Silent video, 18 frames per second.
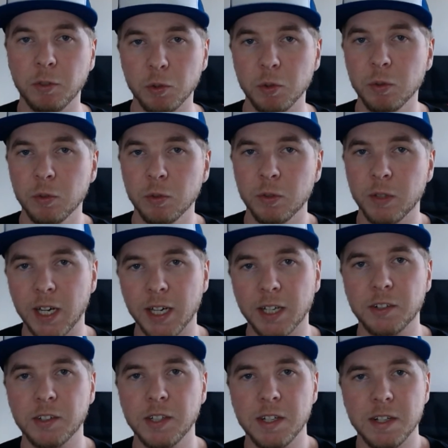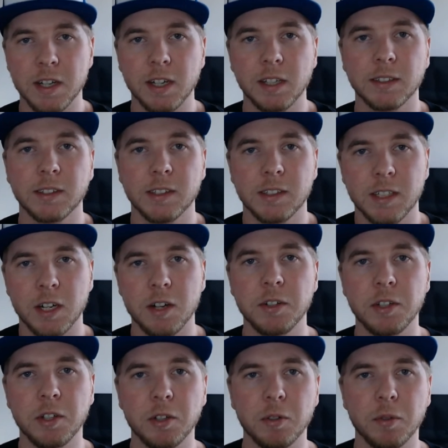Google actually does
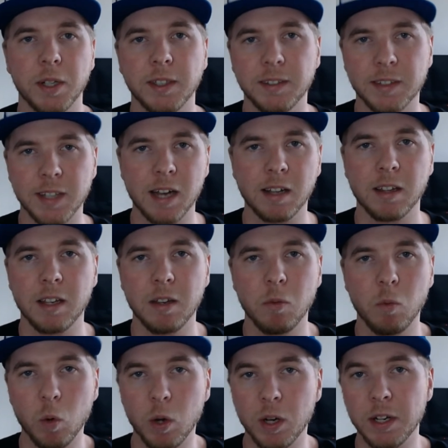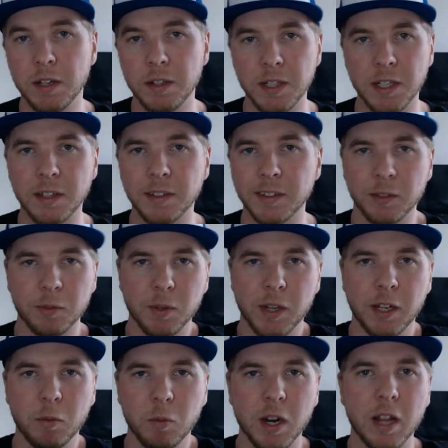tell you exactly what it needs. That's
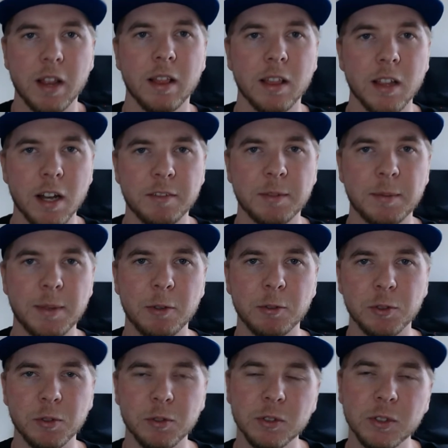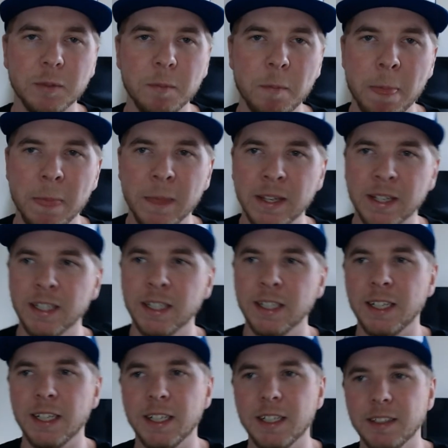what I love about Google
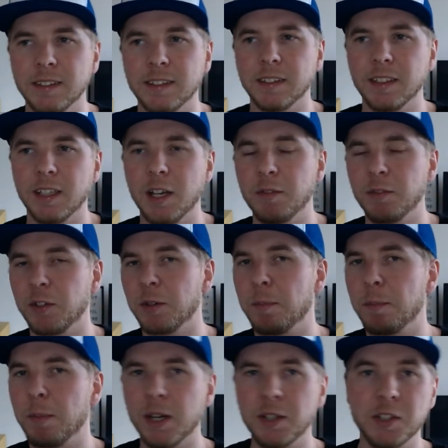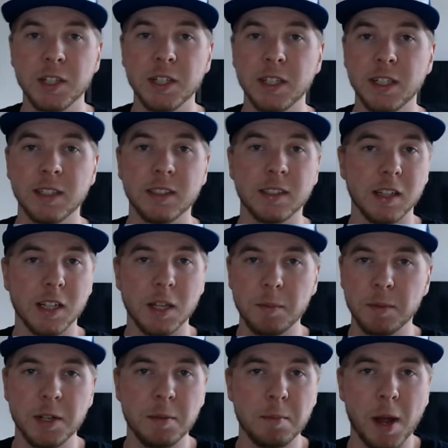is if your budget is
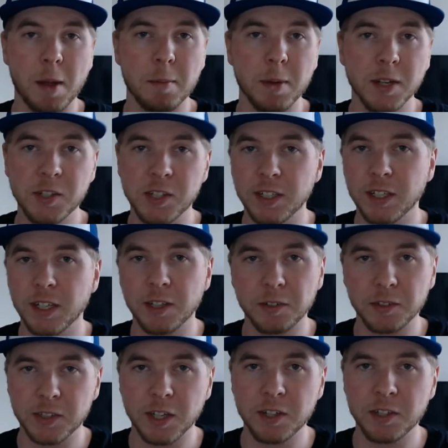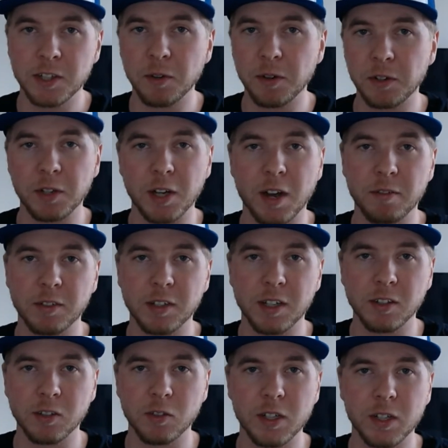limited by budget, it'll tell you, and you have
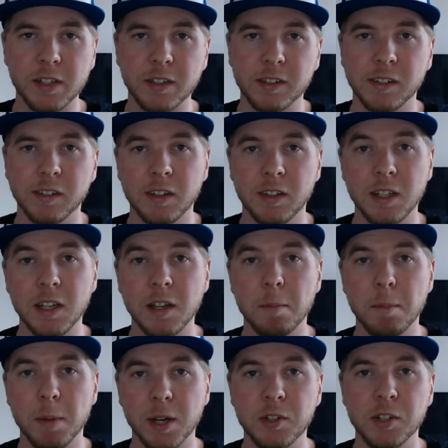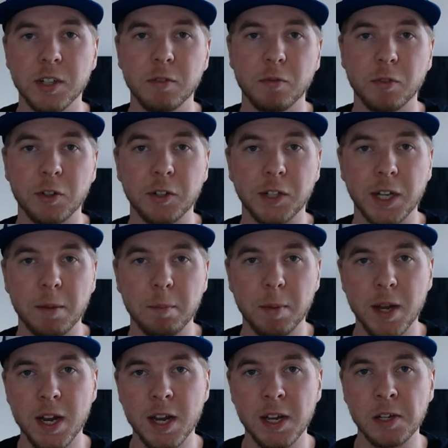to increase the budget for your
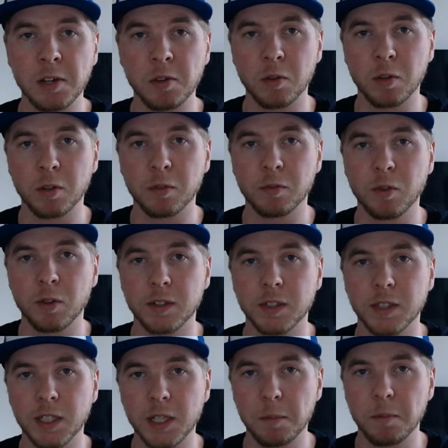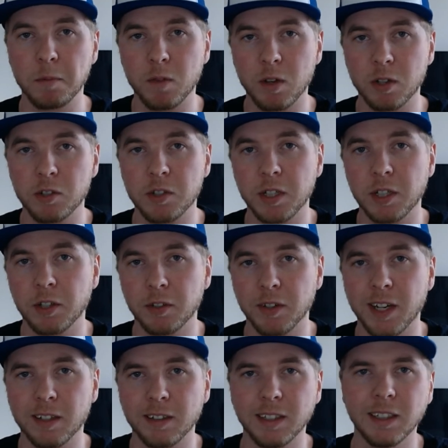campaign in order for it to keep functioning
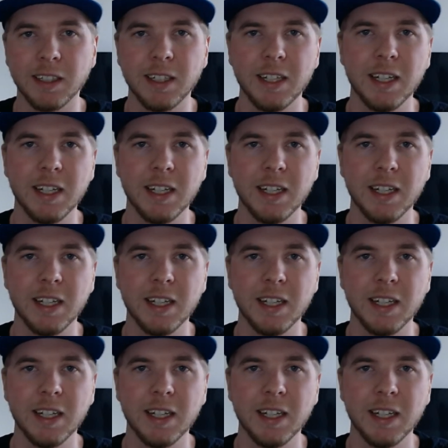correctly.